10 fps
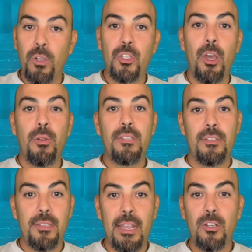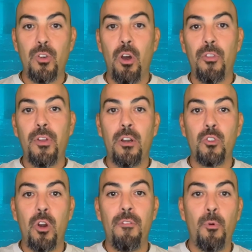you go into the second draw, third
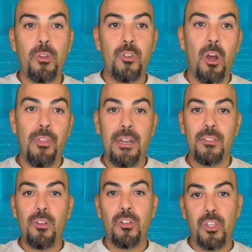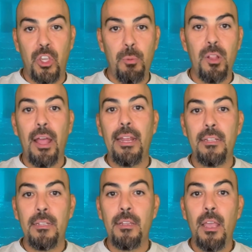draw, fourth draw, then it starts
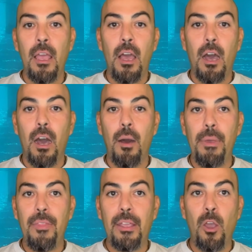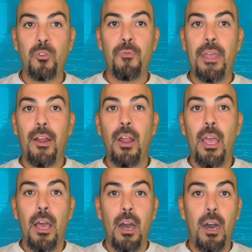accumulating and then goes from there.
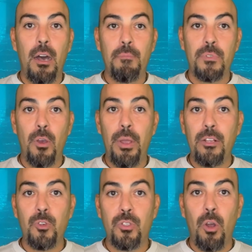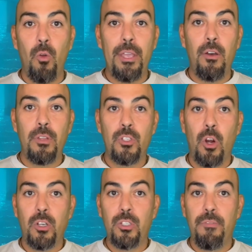So interest only on the
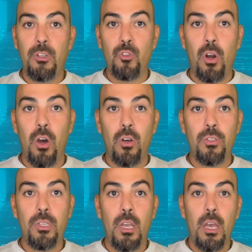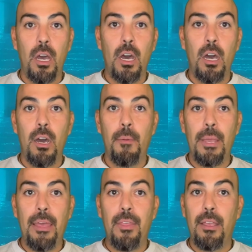charges of the draws.
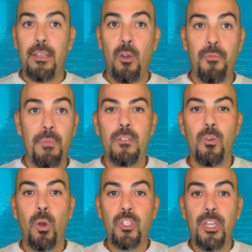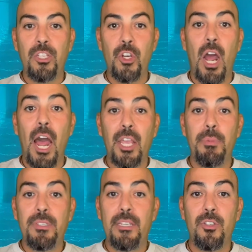And then go from there. So once you get your
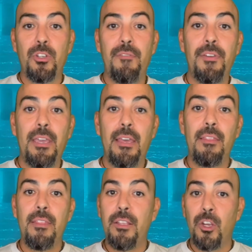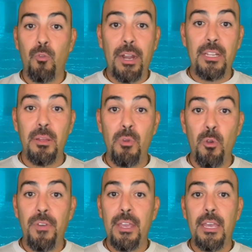occupancy certificate, then you're ready to
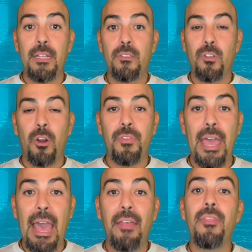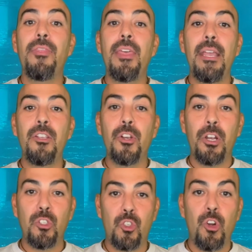move in, start that. Then your
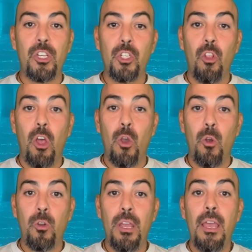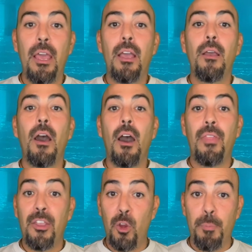construction loan
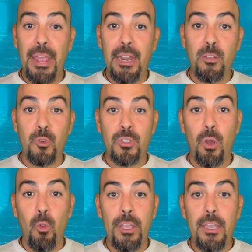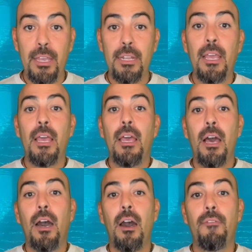that you're paying interest only in
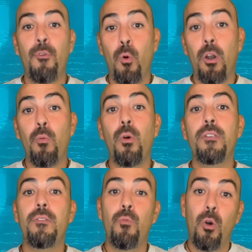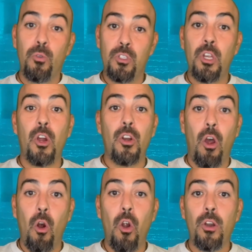will turn
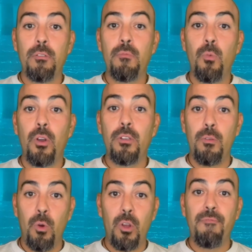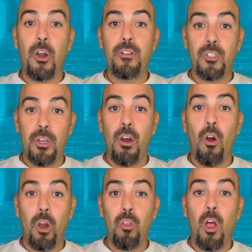hard. Will convert into a
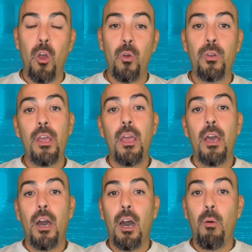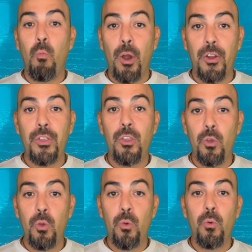hard loan where
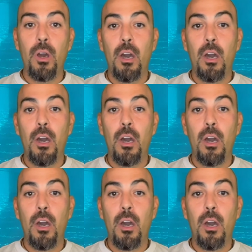you